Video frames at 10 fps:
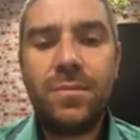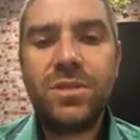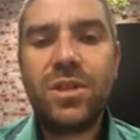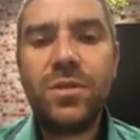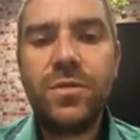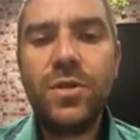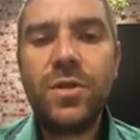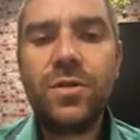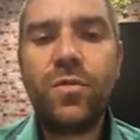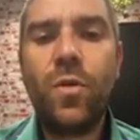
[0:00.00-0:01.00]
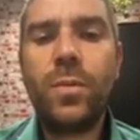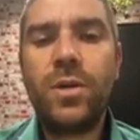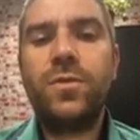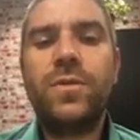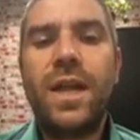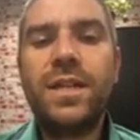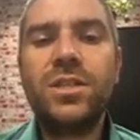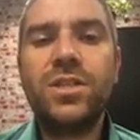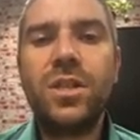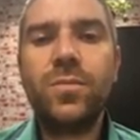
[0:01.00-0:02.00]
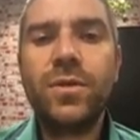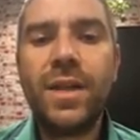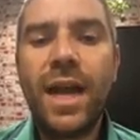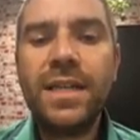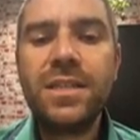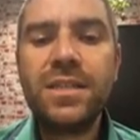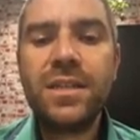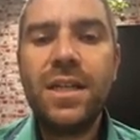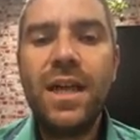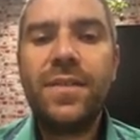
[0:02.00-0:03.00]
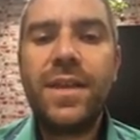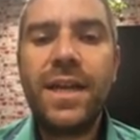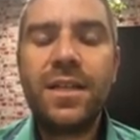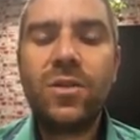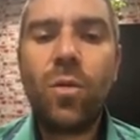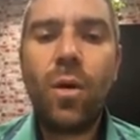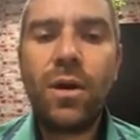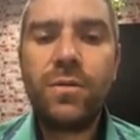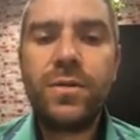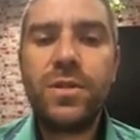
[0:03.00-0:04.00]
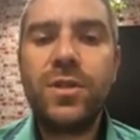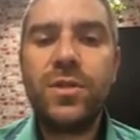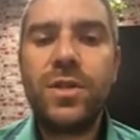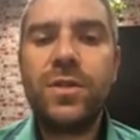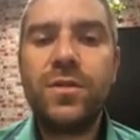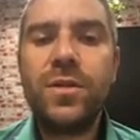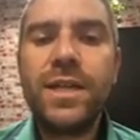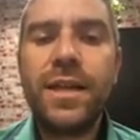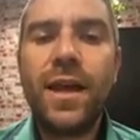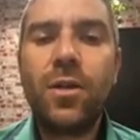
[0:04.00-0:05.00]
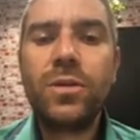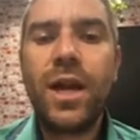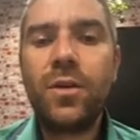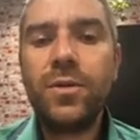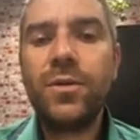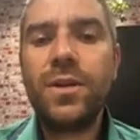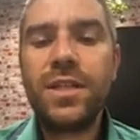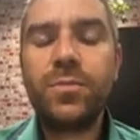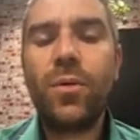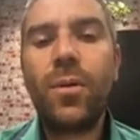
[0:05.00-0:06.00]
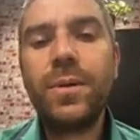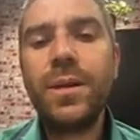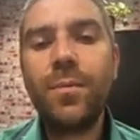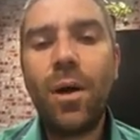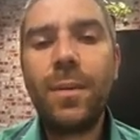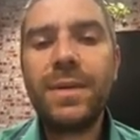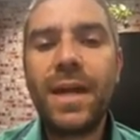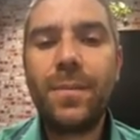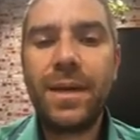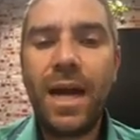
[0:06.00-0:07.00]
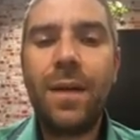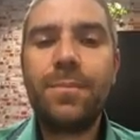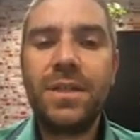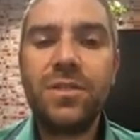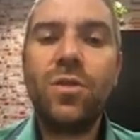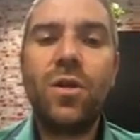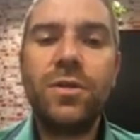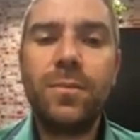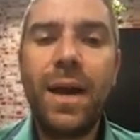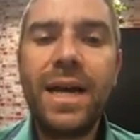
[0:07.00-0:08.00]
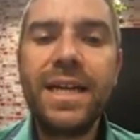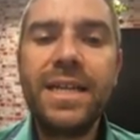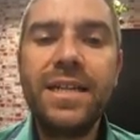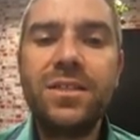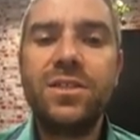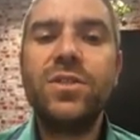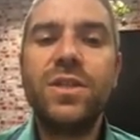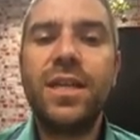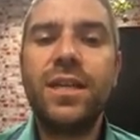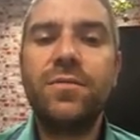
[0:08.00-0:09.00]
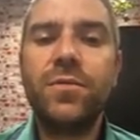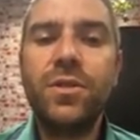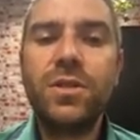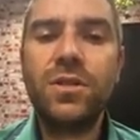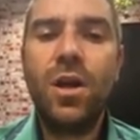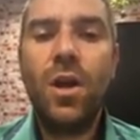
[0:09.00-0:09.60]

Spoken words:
So if you can form a good relationship with an agent, then quite often you can, they'll tell you that this property might be coming up, but it's not on the market yet, so you can get in first,